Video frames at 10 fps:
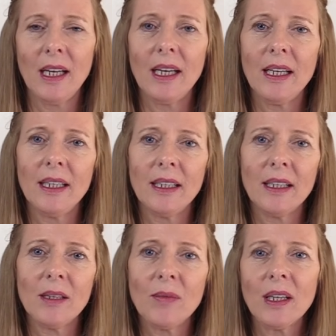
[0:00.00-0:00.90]
and
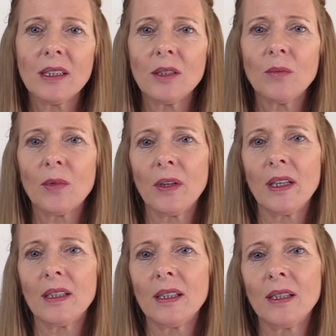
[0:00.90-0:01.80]
that makes your
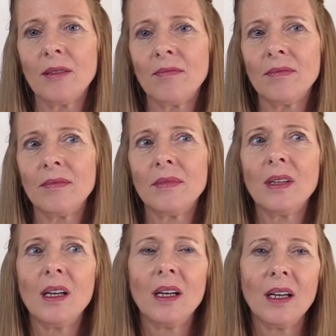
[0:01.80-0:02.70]
bread
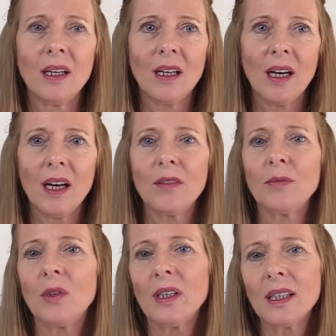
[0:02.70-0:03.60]
have
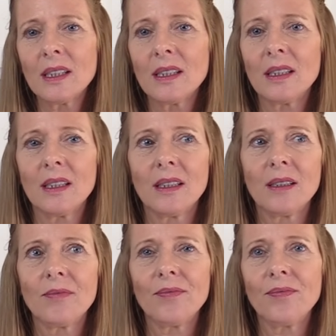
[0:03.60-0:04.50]
more acid, and